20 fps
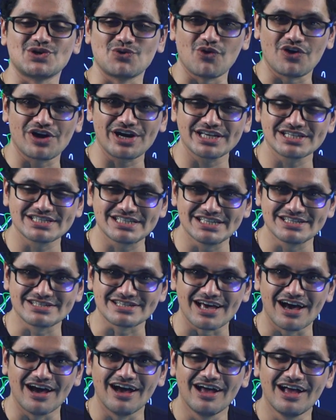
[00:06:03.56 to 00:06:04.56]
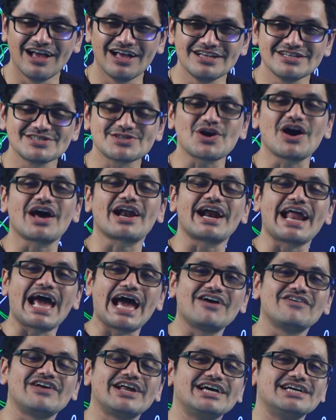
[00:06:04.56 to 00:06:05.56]
What is this? So on an
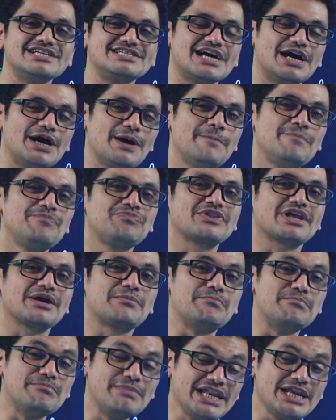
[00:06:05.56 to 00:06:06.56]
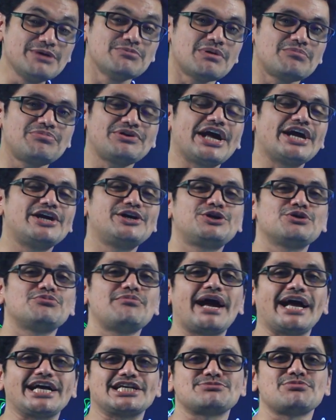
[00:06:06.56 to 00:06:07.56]
average, minimum 10 to
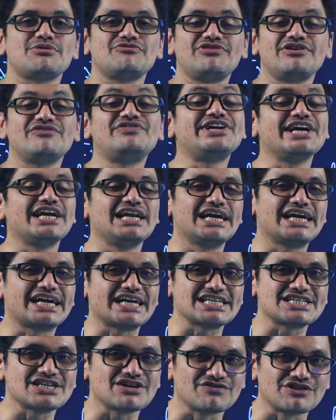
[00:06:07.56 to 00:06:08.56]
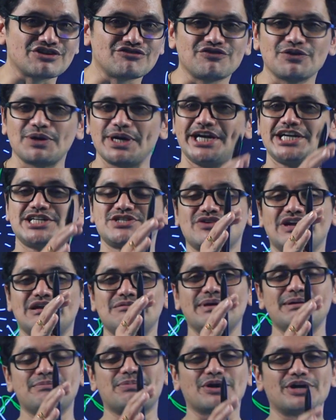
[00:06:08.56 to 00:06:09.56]
maximum 15 liters of the fluids will
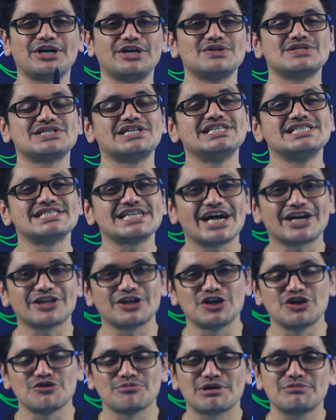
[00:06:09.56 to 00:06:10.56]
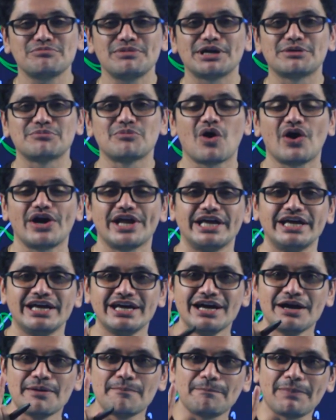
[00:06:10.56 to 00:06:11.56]
be produced inside the human being body
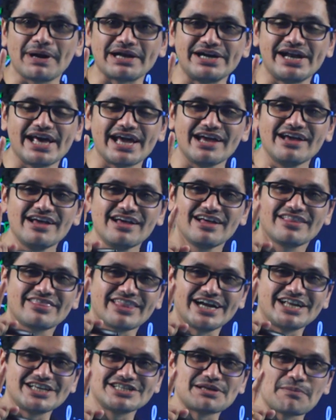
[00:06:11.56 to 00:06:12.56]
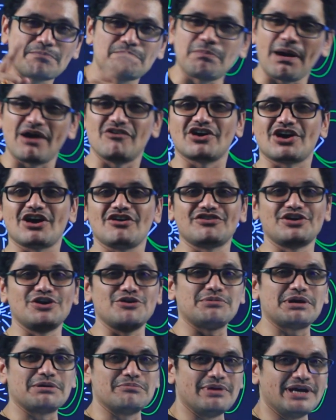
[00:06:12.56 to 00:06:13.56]
per day. That is the power of
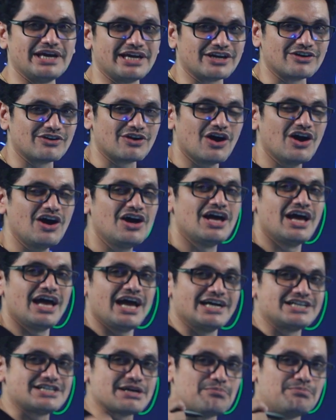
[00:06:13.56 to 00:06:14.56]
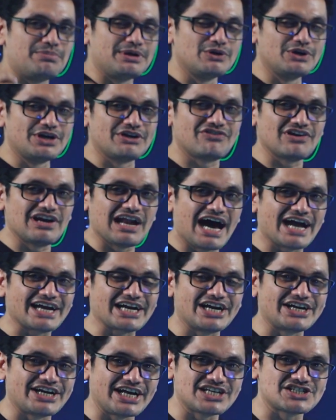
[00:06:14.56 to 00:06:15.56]
human being, It's a beautiful
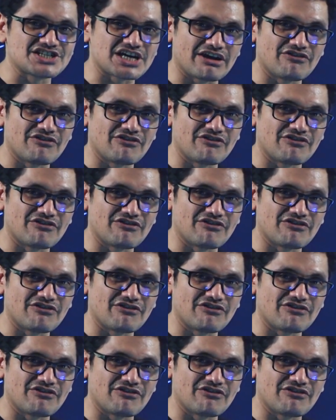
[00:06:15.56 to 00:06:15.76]
architecture.